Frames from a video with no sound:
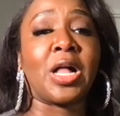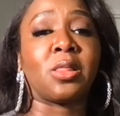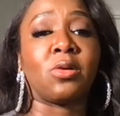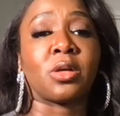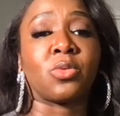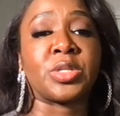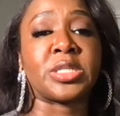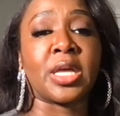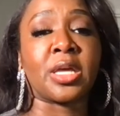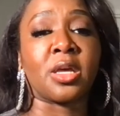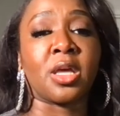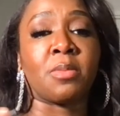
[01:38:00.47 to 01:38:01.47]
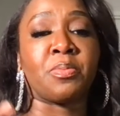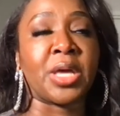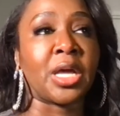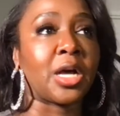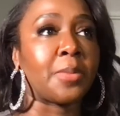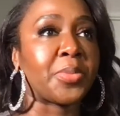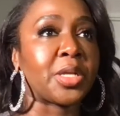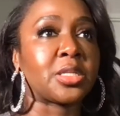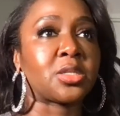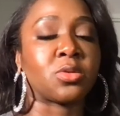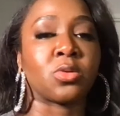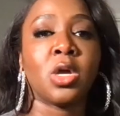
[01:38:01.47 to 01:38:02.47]
long it would take a big company
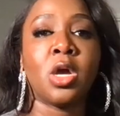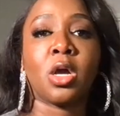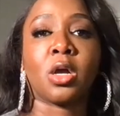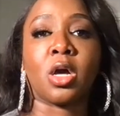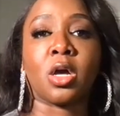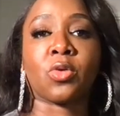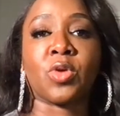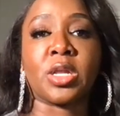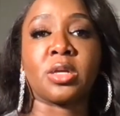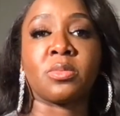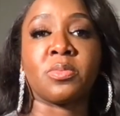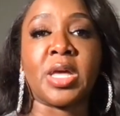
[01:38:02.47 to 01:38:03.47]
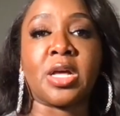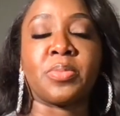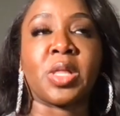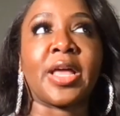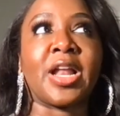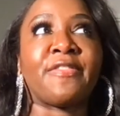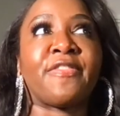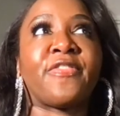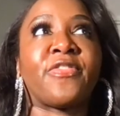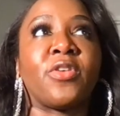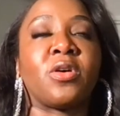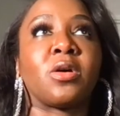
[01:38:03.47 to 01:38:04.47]
to uh, create a makeup line, I
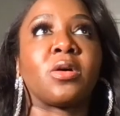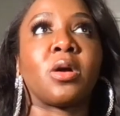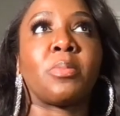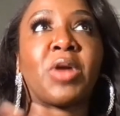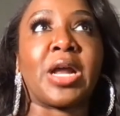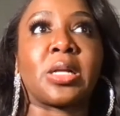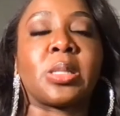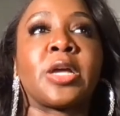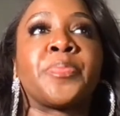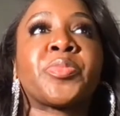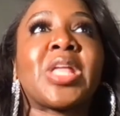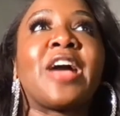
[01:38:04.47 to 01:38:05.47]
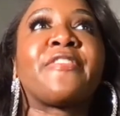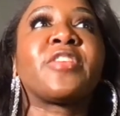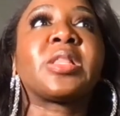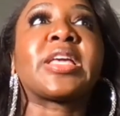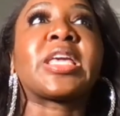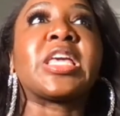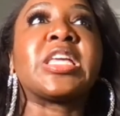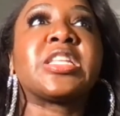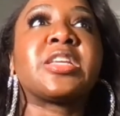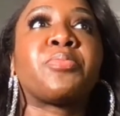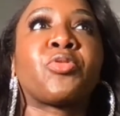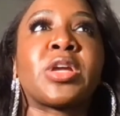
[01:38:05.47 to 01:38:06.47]
uh, a product line. I feel like
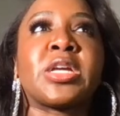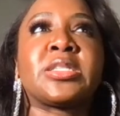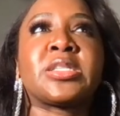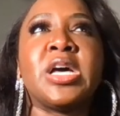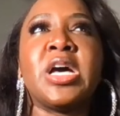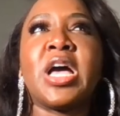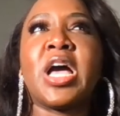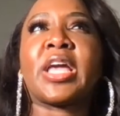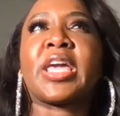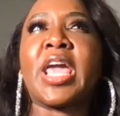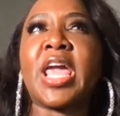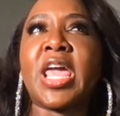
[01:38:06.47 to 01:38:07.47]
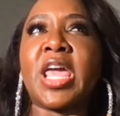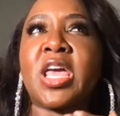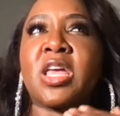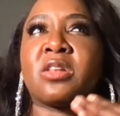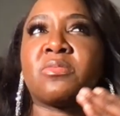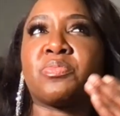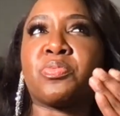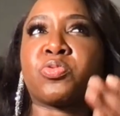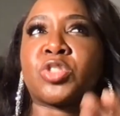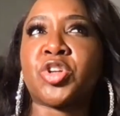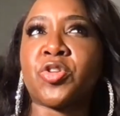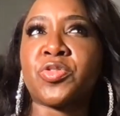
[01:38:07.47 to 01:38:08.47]
indie brands can
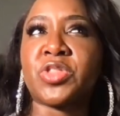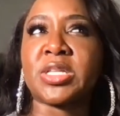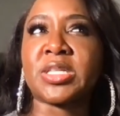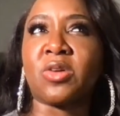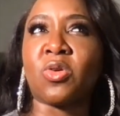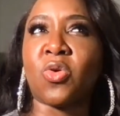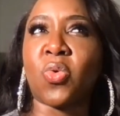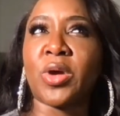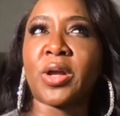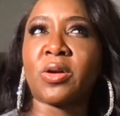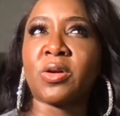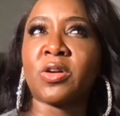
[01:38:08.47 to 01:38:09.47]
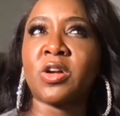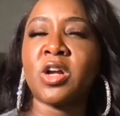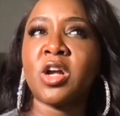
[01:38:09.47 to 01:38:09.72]
turn things out quicker